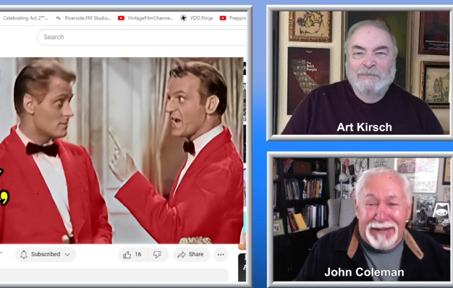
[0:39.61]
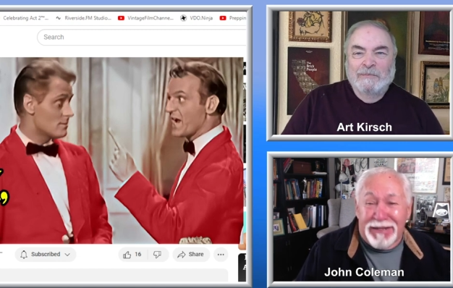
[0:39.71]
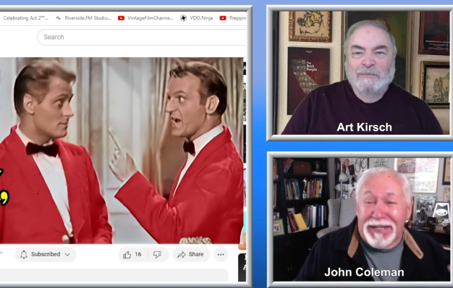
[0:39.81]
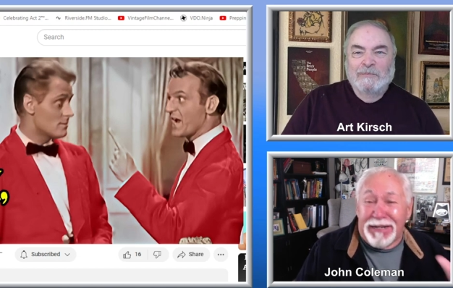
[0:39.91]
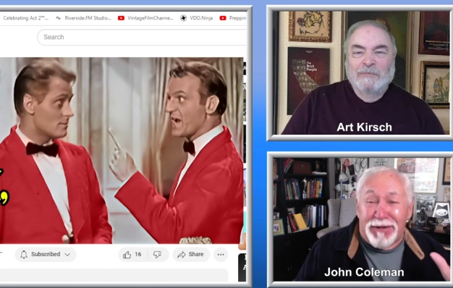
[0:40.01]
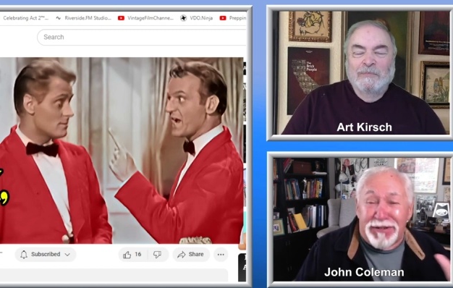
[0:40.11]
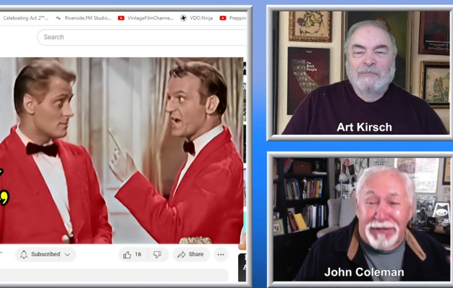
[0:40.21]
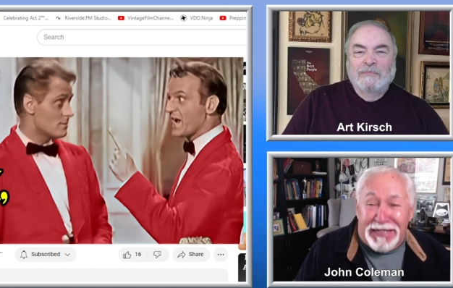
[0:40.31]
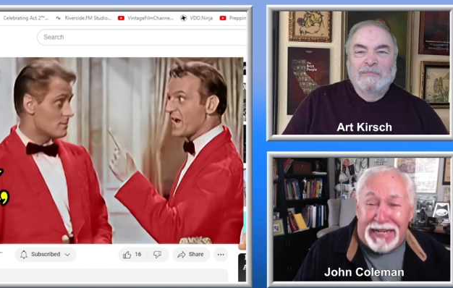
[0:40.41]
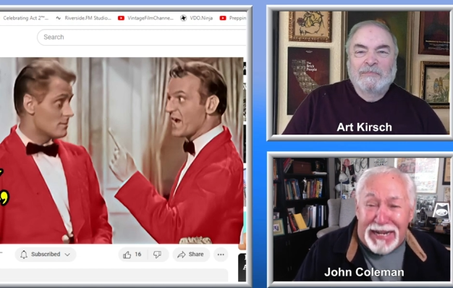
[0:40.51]
Speaker 1: I, it
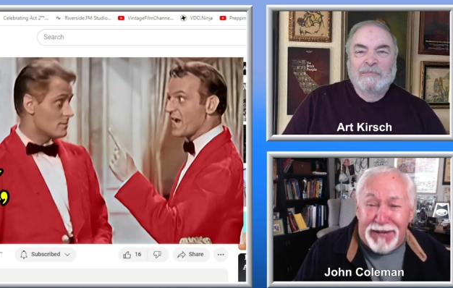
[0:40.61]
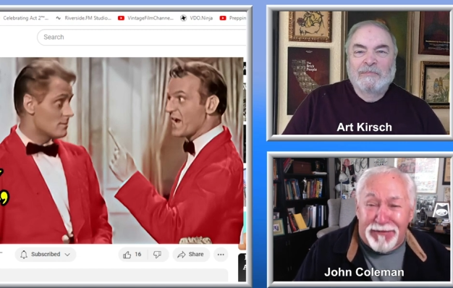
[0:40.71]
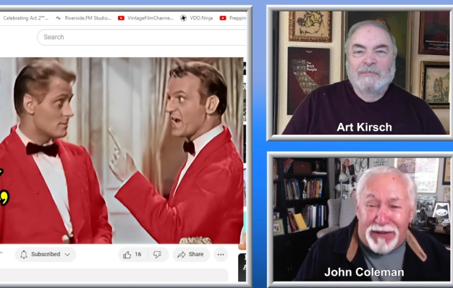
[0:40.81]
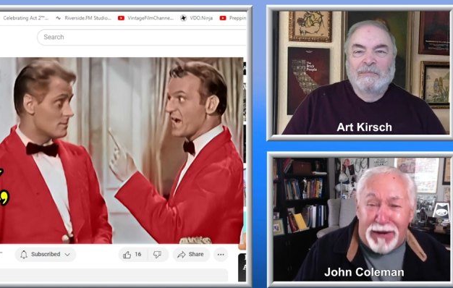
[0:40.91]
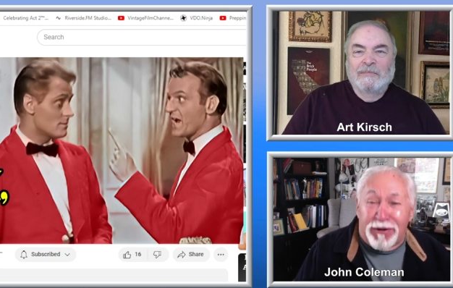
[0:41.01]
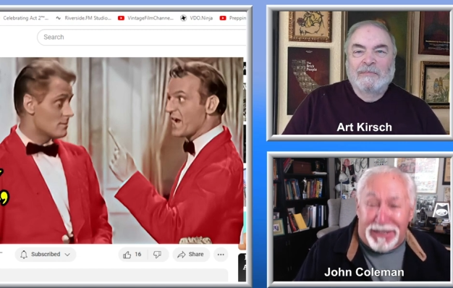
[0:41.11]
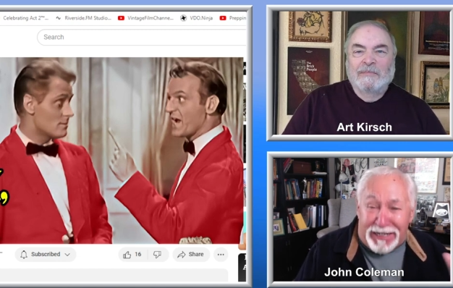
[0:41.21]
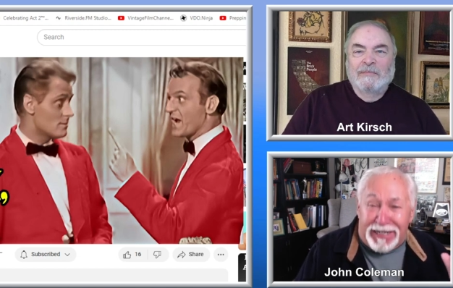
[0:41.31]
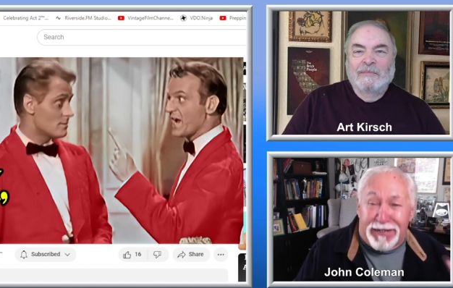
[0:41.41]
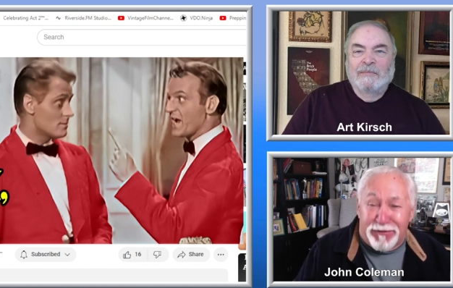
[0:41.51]
was only a half
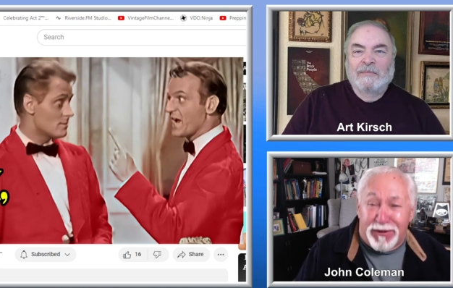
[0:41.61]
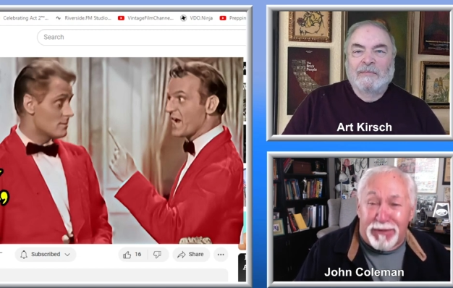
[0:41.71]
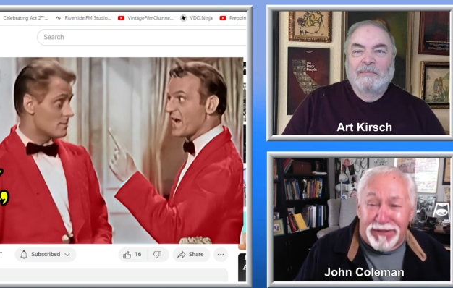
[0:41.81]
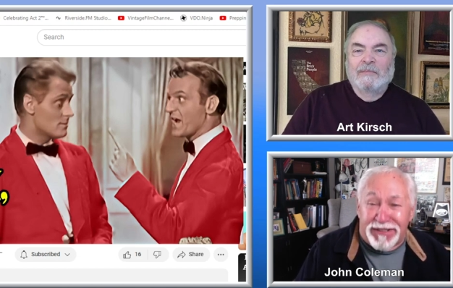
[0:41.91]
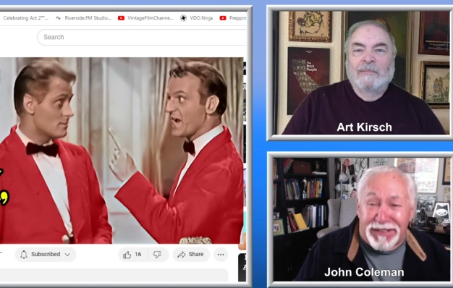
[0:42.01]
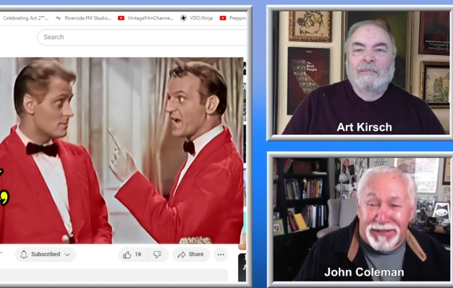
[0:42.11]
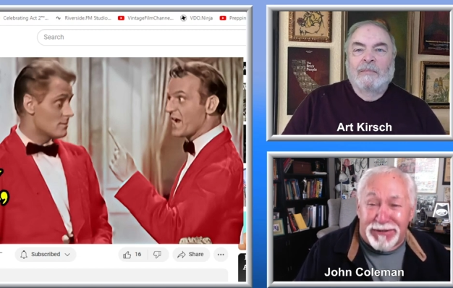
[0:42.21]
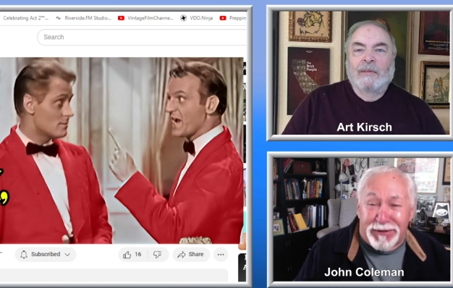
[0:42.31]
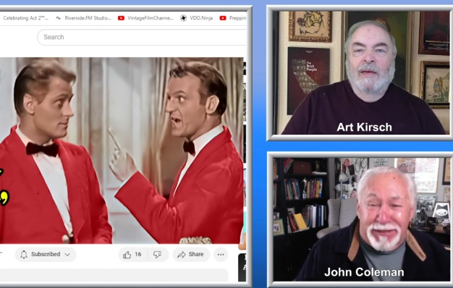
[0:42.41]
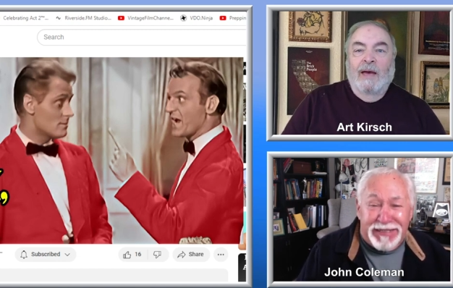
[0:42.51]
hour, and I had trouble
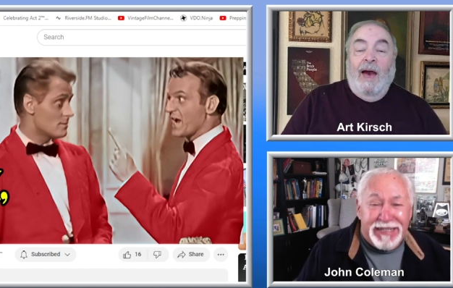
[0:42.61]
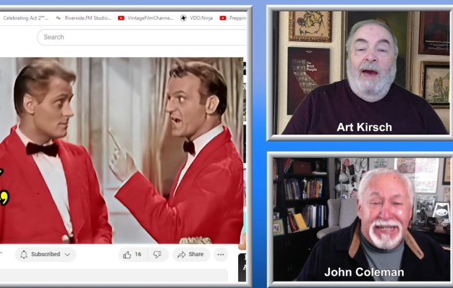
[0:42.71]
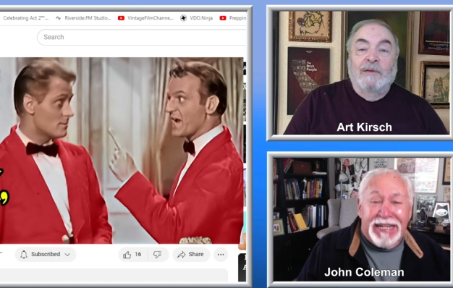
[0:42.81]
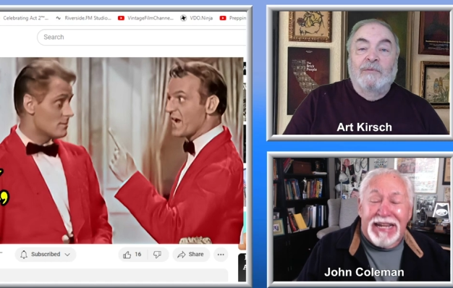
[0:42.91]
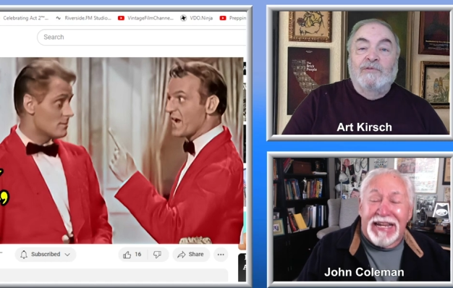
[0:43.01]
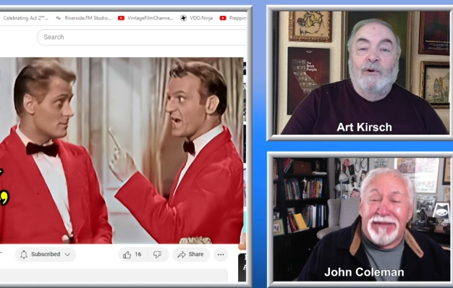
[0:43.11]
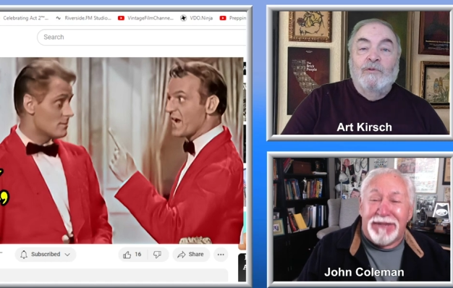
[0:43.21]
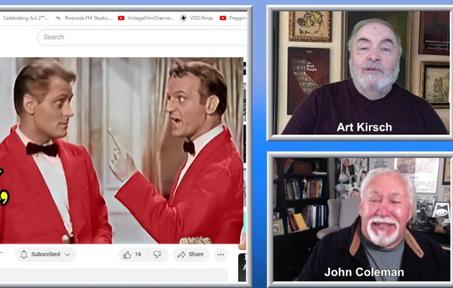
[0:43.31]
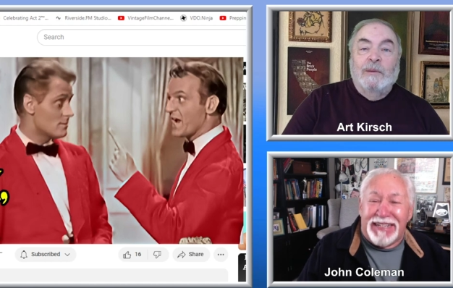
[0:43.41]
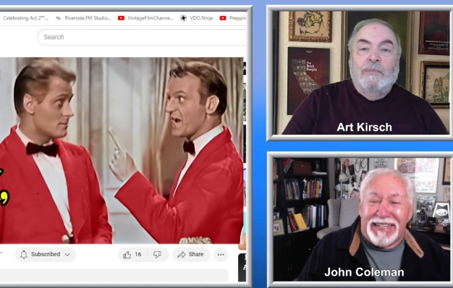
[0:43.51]
sitting through it. And it was
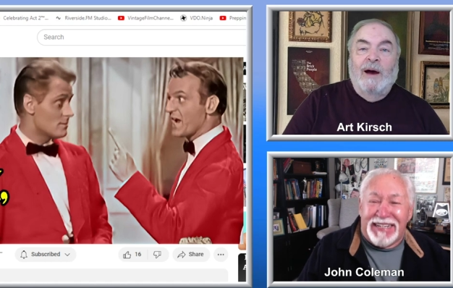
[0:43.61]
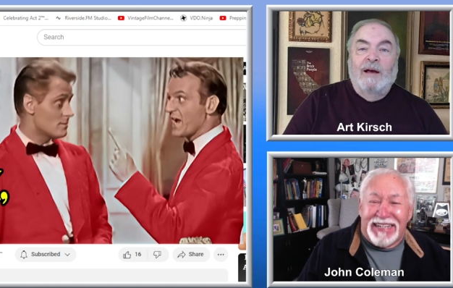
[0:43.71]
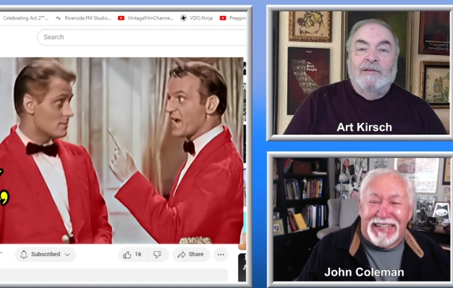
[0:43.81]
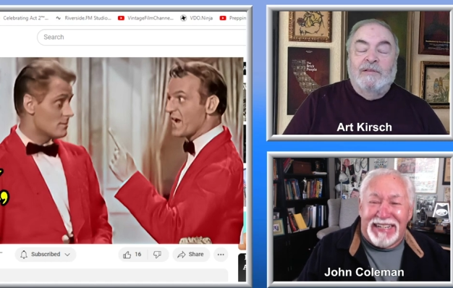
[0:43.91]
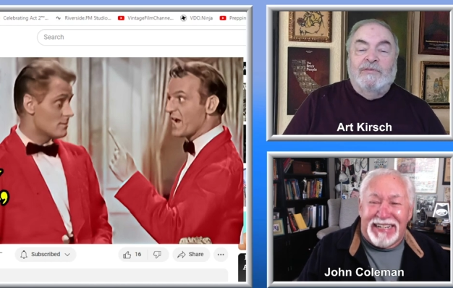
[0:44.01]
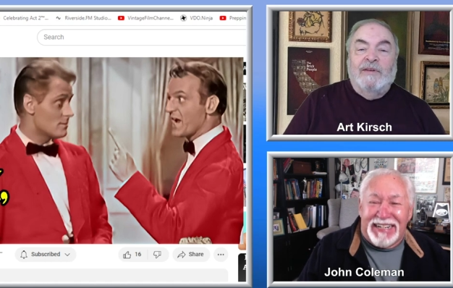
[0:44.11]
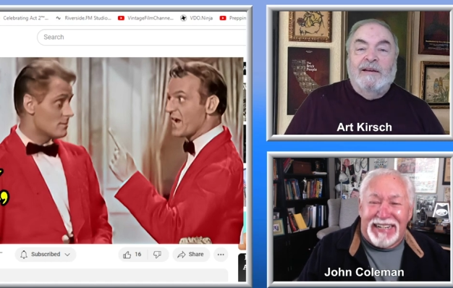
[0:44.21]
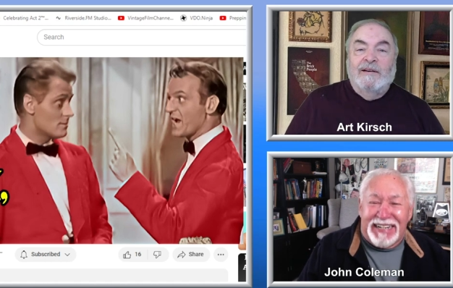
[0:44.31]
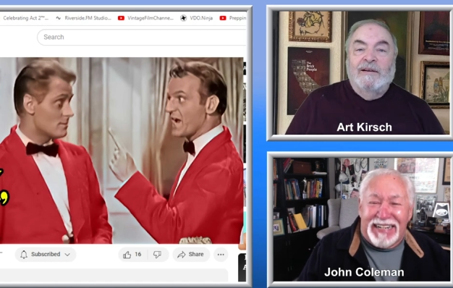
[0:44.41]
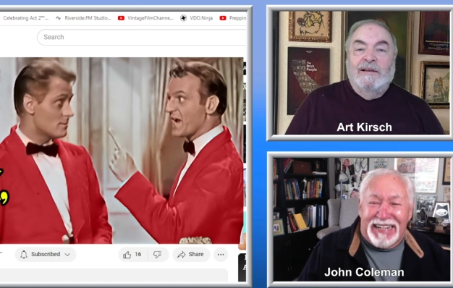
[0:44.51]
Speaker 2: only a pilot, and thank
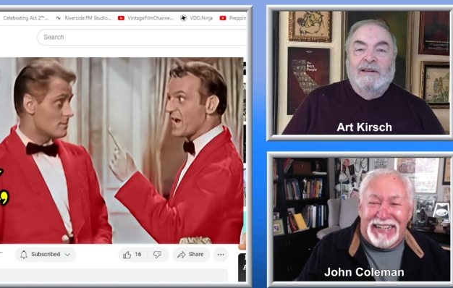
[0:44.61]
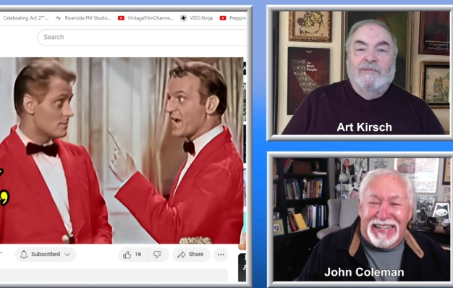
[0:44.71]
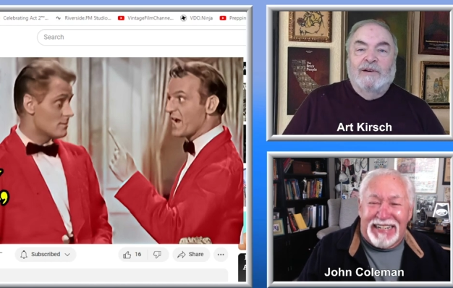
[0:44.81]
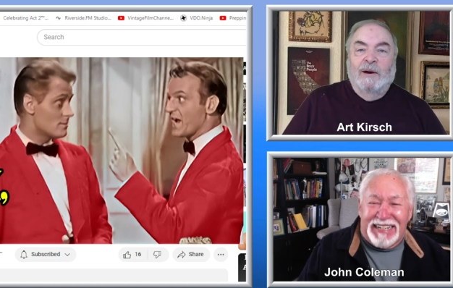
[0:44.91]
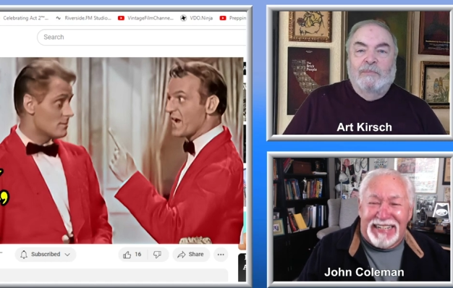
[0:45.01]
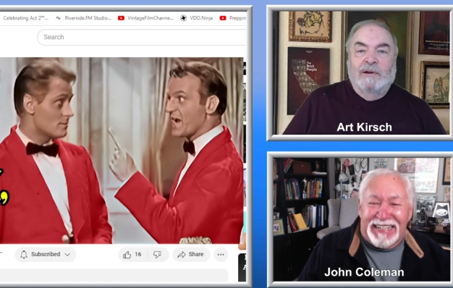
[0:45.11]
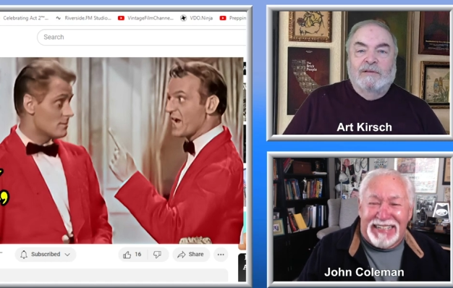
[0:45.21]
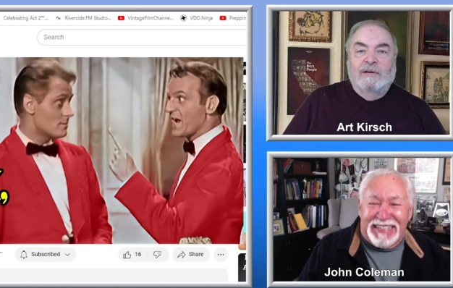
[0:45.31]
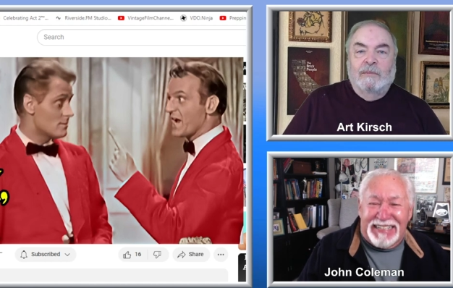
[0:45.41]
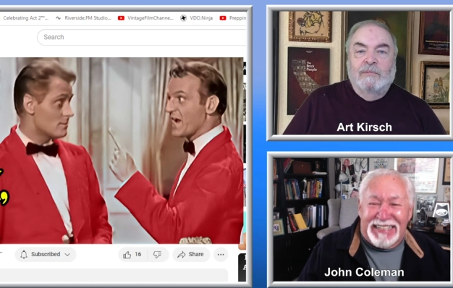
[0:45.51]
God it never got picked
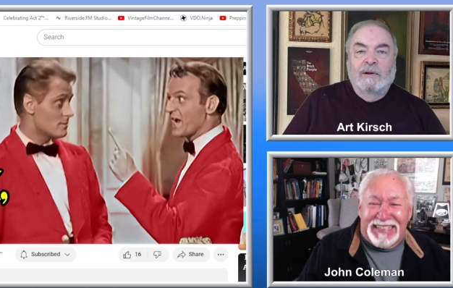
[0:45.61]
up.